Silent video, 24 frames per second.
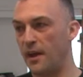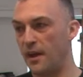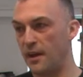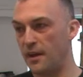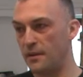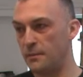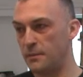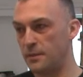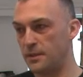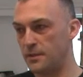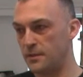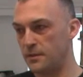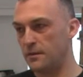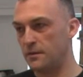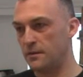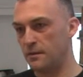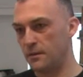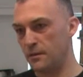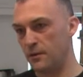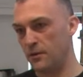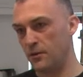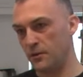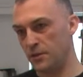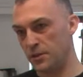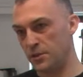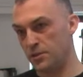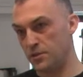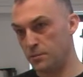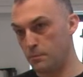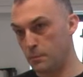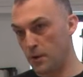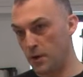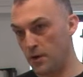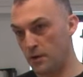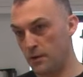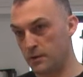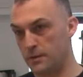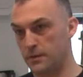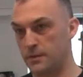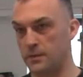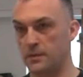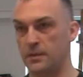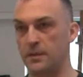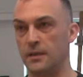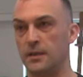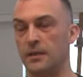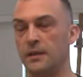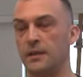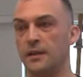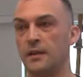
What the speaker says: herbs on each box,